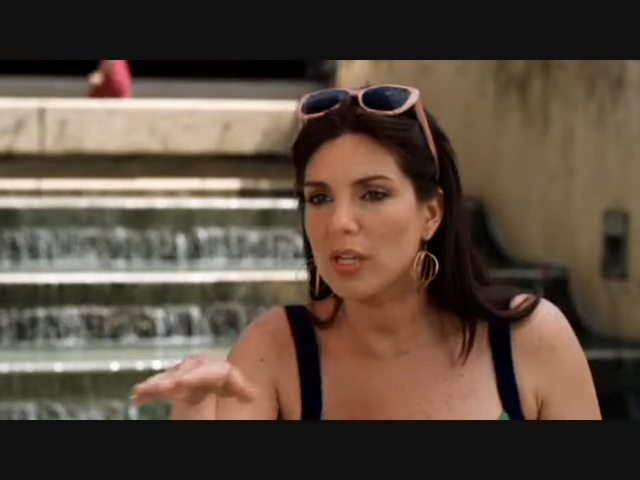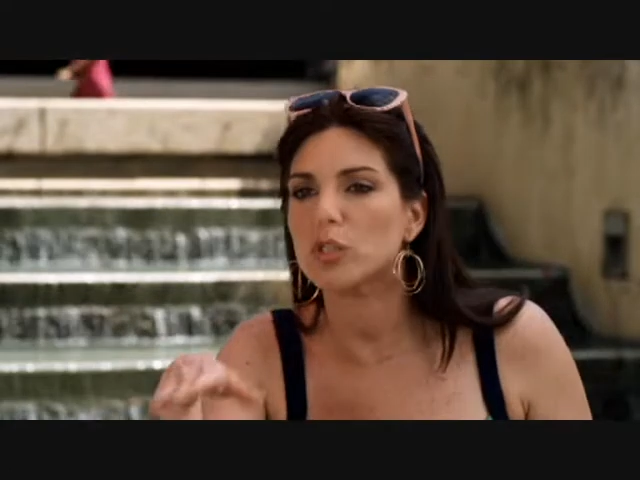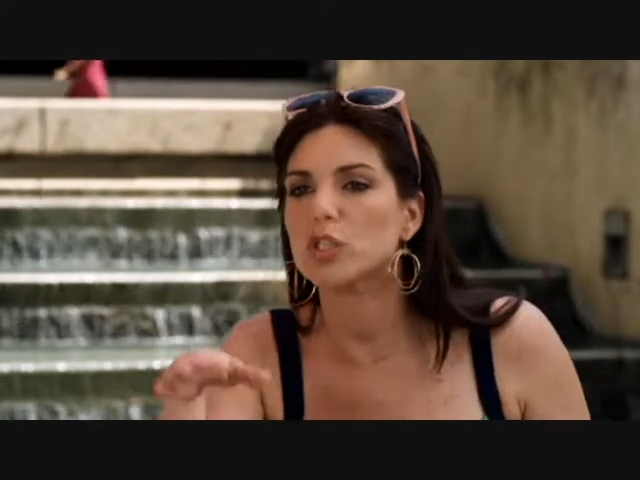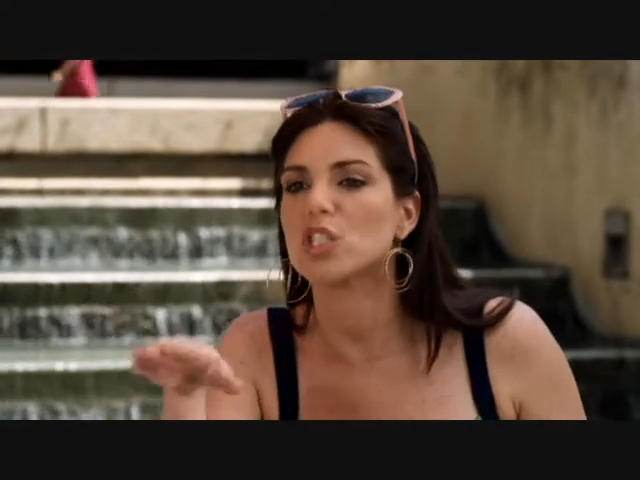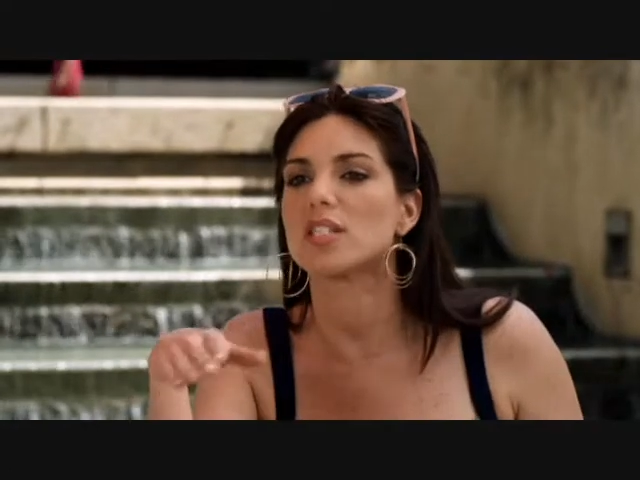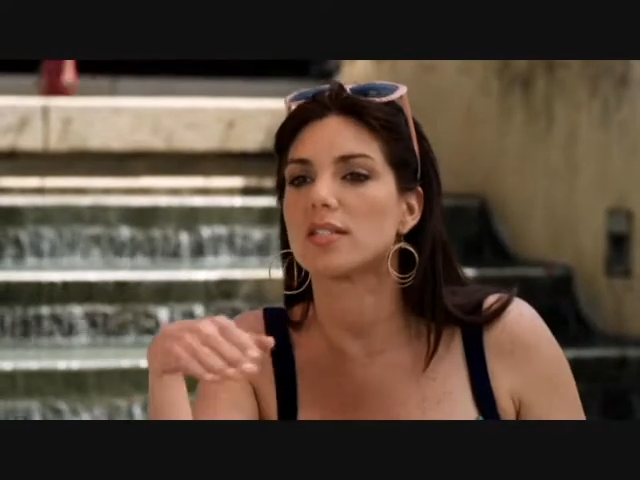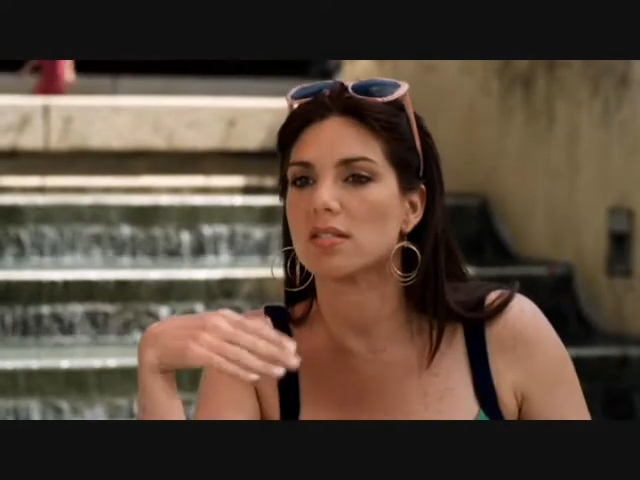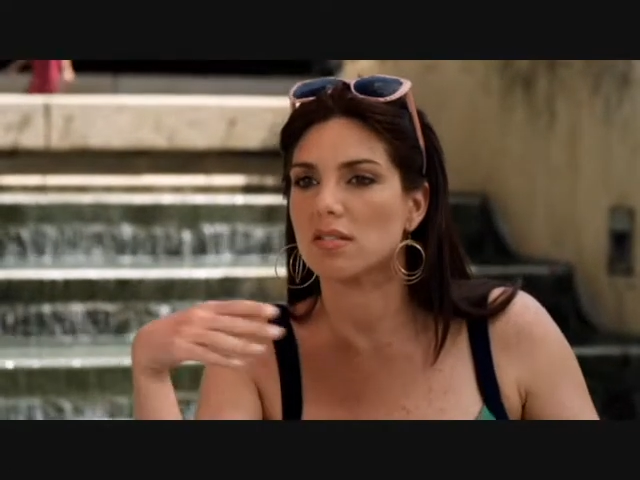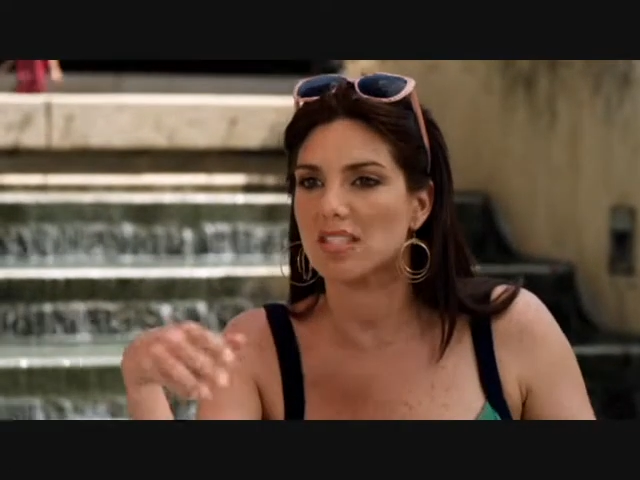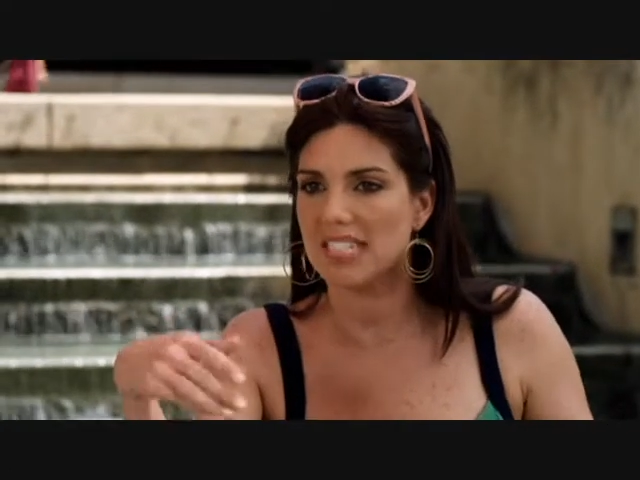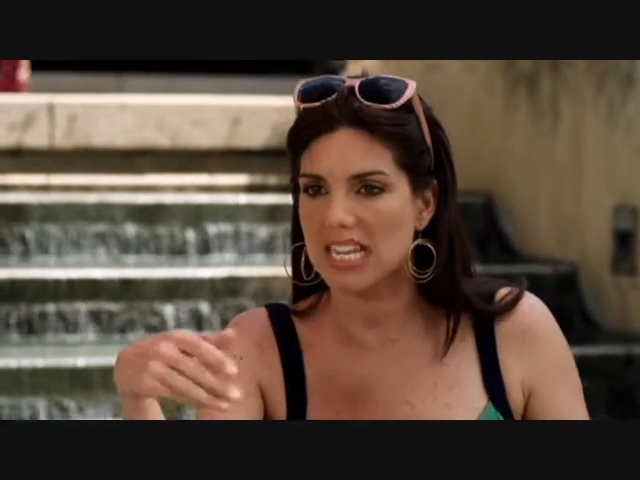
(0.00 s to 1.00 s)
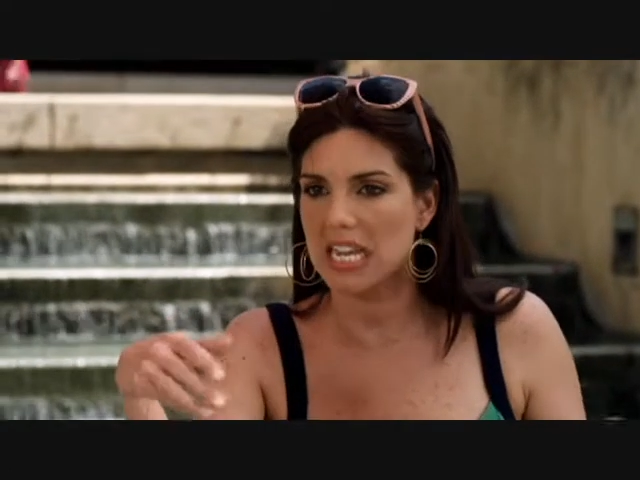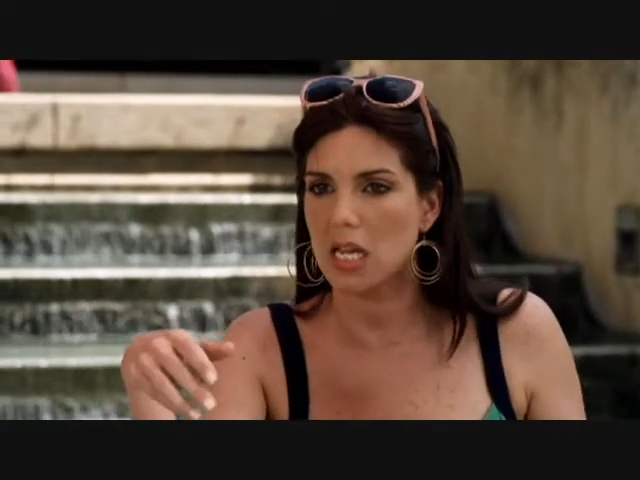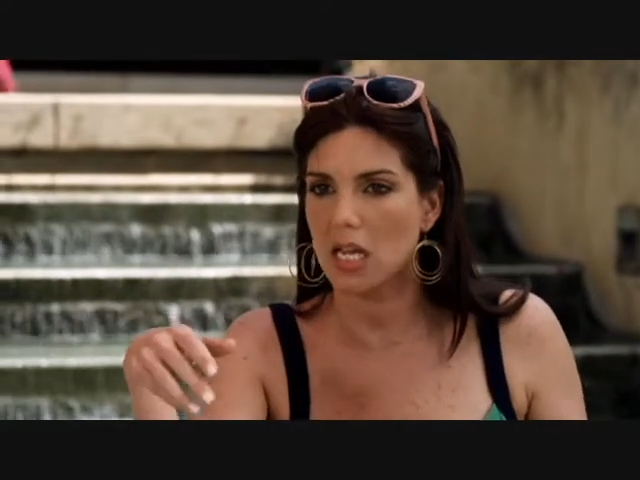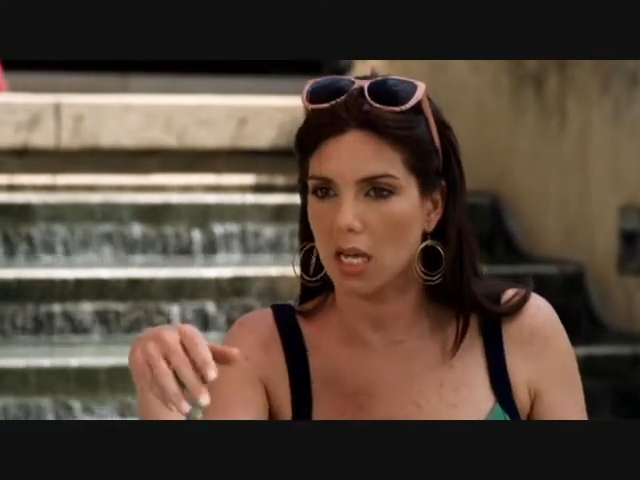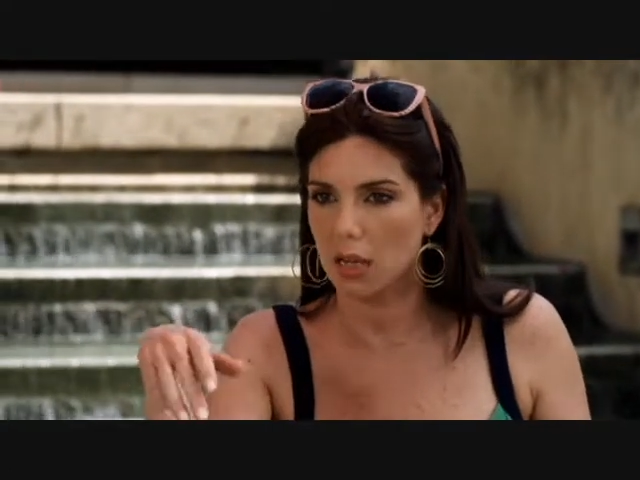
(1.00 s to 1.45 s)
you mean you're just
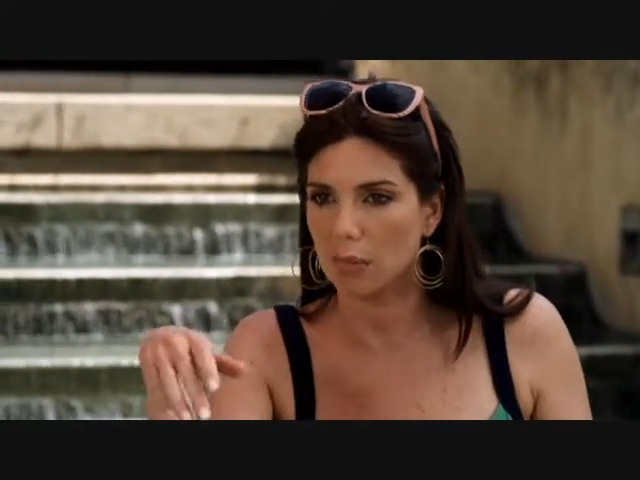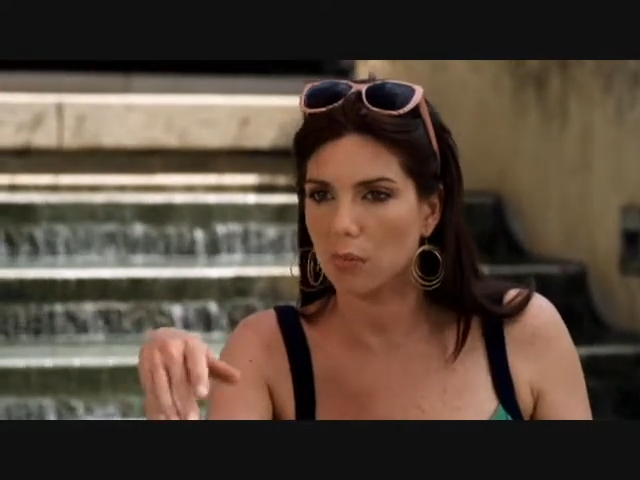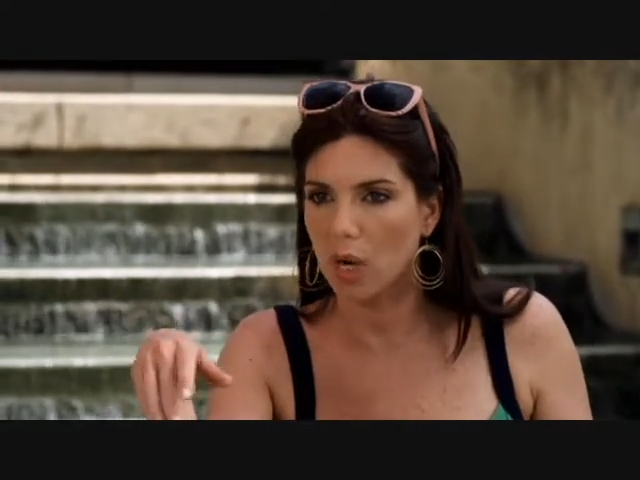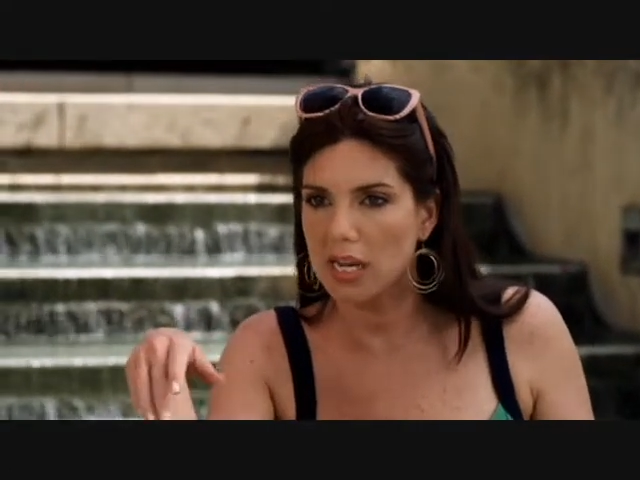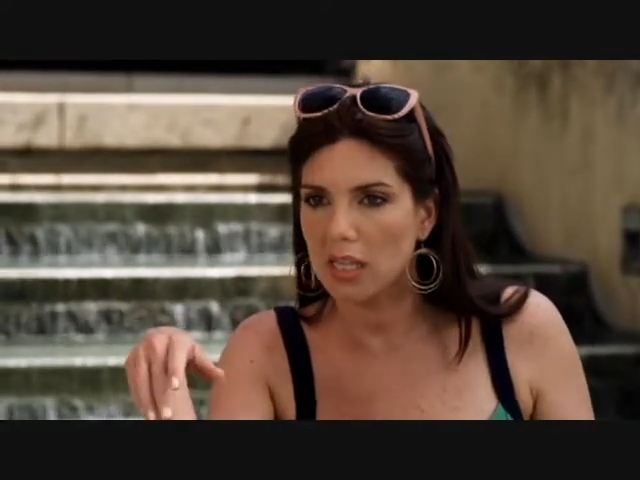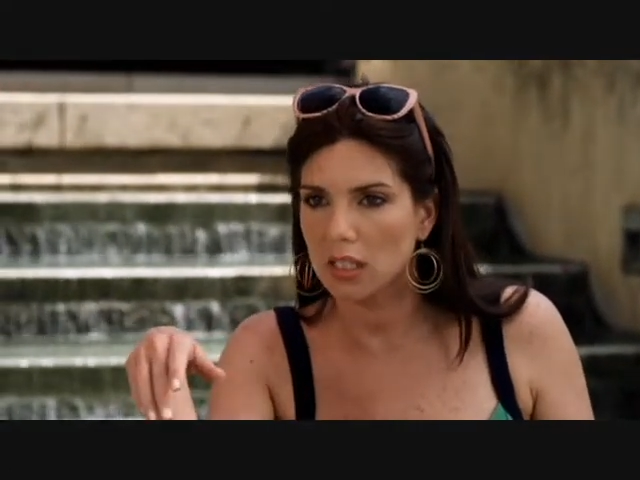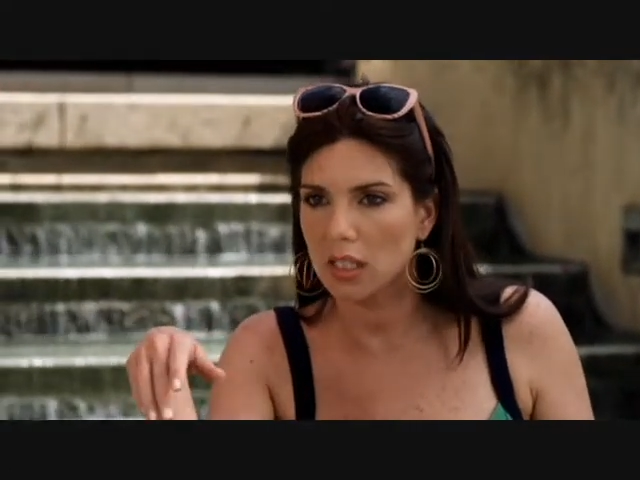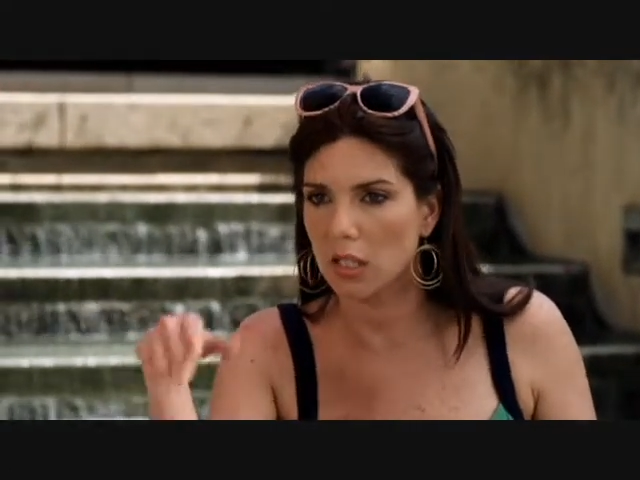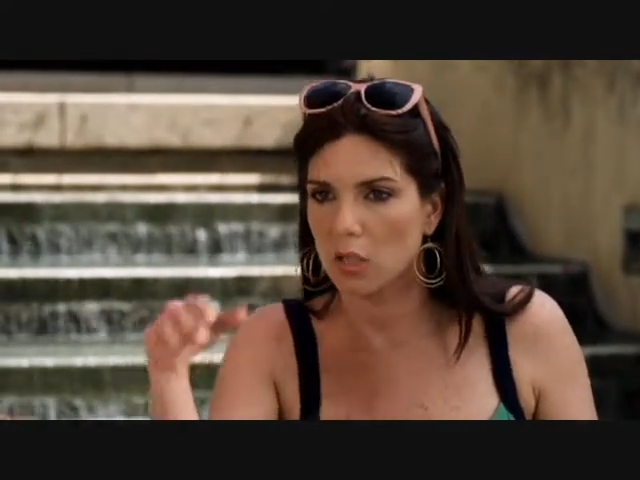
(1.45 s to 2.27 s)
seeing him, right?